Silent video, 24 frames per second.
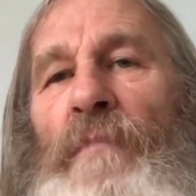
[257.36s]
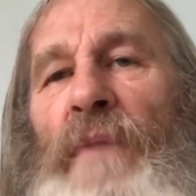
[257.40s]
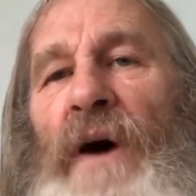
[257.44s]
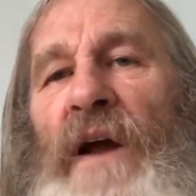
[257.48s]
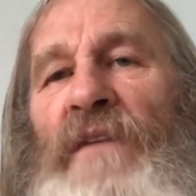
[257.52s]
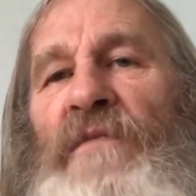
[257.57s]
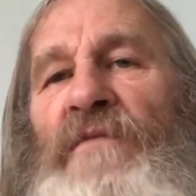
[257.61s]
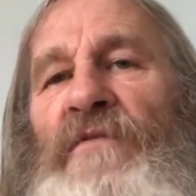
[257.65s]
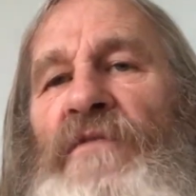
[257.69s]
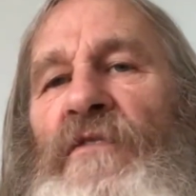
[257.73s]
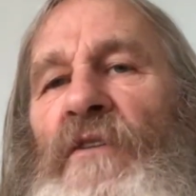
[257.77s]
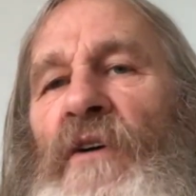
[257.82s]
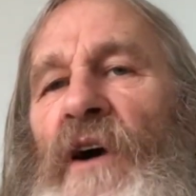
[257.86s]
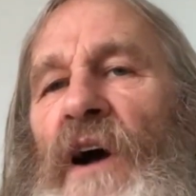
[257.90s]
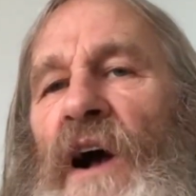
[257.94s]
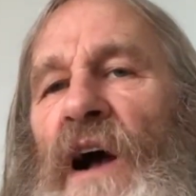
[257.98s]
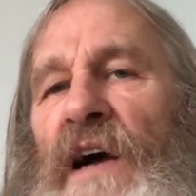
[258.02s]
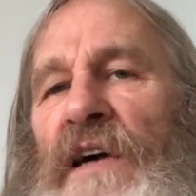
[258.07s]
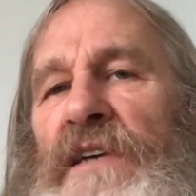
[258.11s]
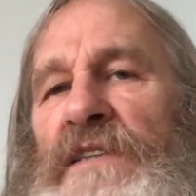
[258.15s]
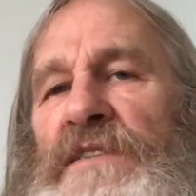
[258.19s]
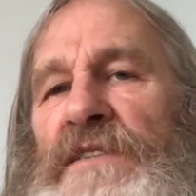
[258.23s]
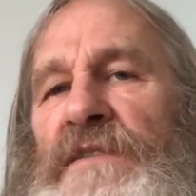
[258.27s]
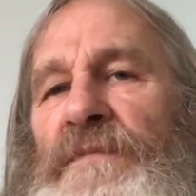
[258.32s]
But for
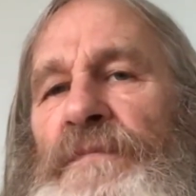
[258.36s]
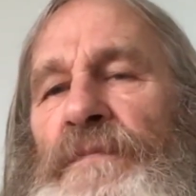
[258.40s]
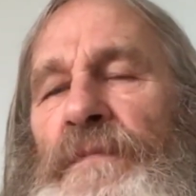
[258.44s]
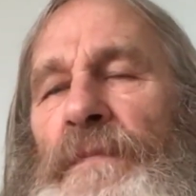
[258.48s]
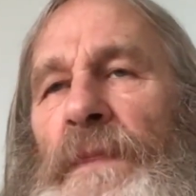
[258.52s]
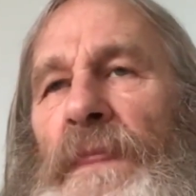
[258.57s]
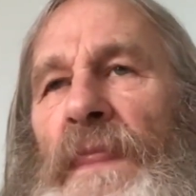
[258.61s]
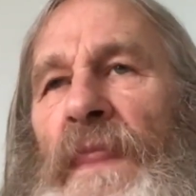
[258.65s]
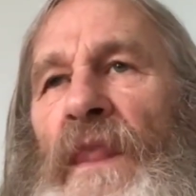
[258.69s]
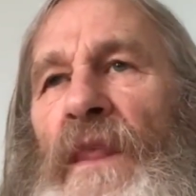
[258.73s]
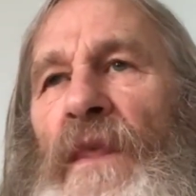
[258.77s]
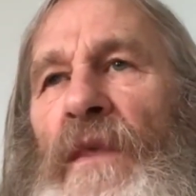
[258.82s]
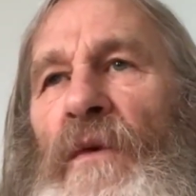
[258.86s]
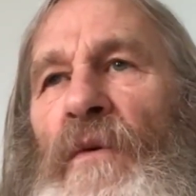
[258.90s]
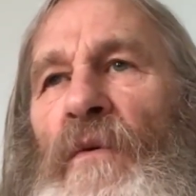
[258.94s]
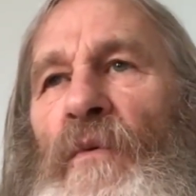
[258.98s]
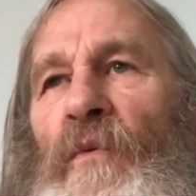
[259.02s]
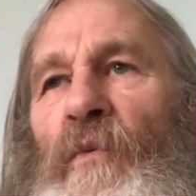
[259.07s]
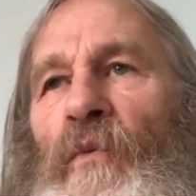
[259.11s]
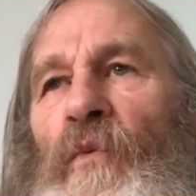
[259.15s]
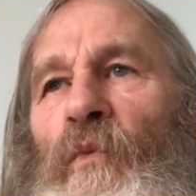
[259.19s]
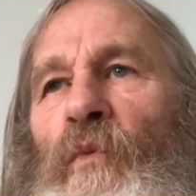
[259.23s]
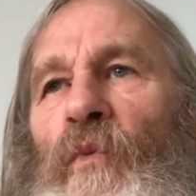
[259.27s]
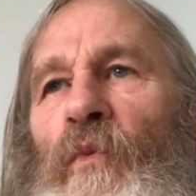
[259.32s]
us,
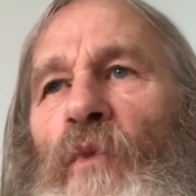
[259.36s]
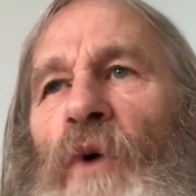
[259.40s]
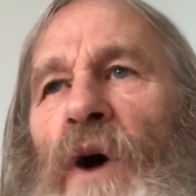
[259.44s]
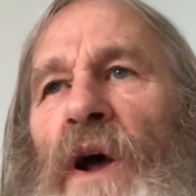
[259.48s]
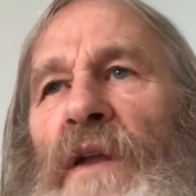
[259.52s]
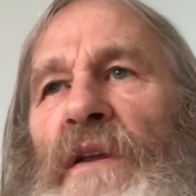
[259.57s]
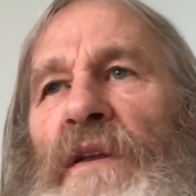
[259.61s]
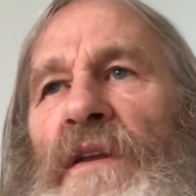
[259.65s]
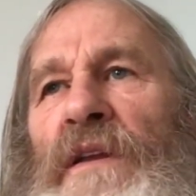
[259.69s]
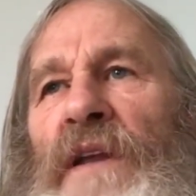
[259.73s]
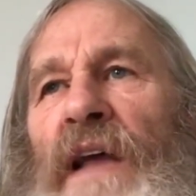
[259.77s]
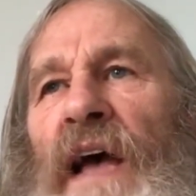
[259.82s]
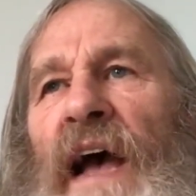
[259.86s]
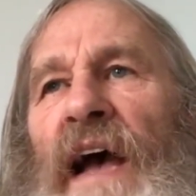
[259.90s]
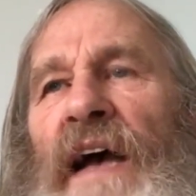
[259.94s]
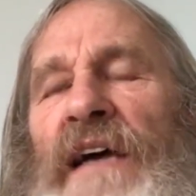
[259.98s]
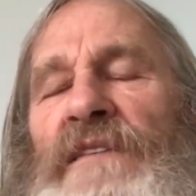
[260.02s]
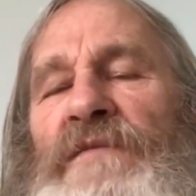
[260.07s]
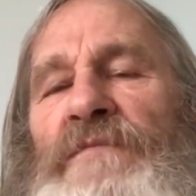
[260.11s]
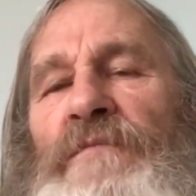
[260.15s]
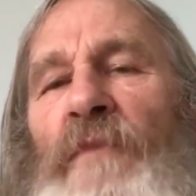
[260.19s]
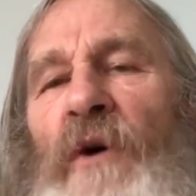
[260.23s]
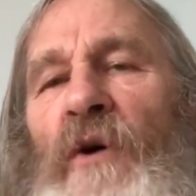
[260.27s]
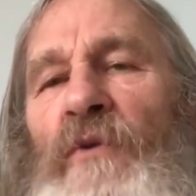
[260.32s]
what
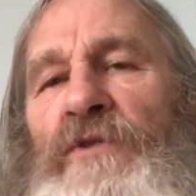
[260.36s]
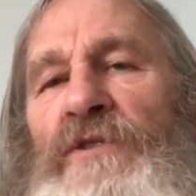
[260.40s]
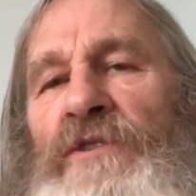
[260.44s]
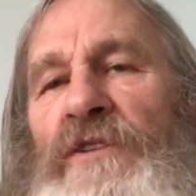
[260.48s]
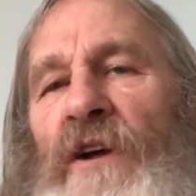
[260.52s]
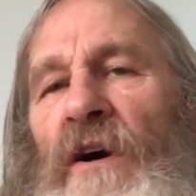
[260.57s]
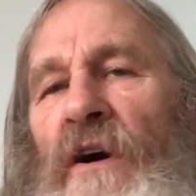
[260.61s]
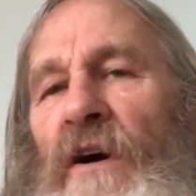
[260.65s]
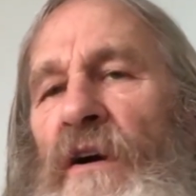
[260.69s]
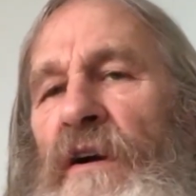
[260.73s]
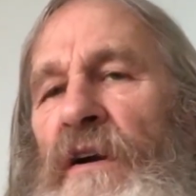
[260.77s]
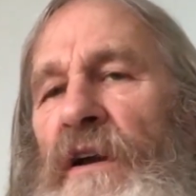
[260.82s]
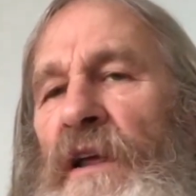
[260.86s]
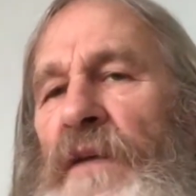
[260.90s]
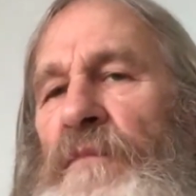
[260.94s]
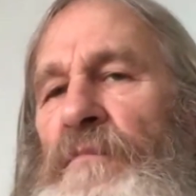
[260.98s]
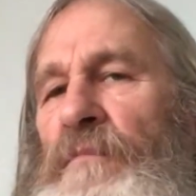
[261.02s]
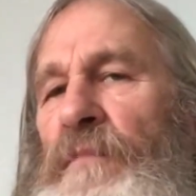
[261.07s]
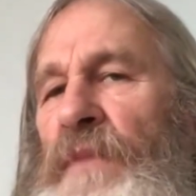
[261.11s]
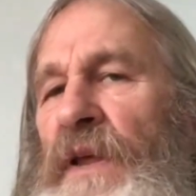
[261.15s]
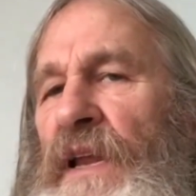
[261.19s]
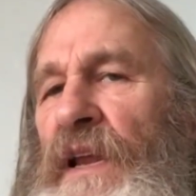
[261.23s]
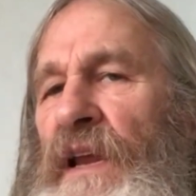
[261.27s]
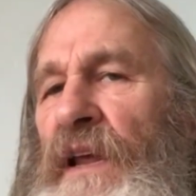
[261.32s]
has most heart
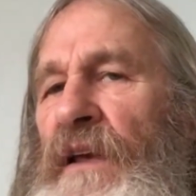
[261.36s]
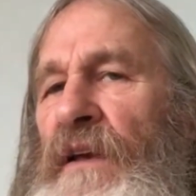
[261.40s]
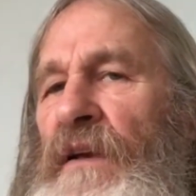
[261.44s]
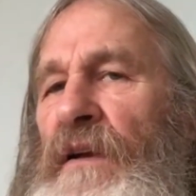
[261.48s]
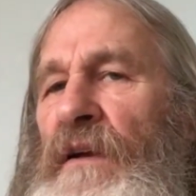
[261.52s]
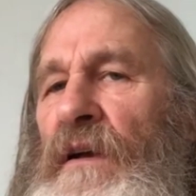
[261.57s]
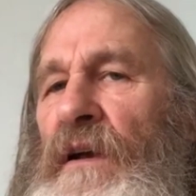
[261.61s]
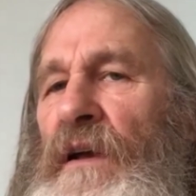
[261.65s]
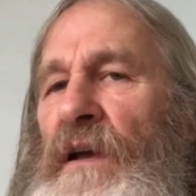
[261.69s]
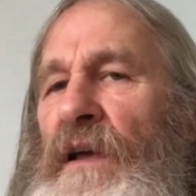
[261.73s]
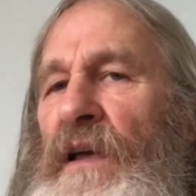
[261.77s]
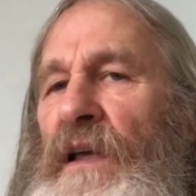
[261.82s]
and meaning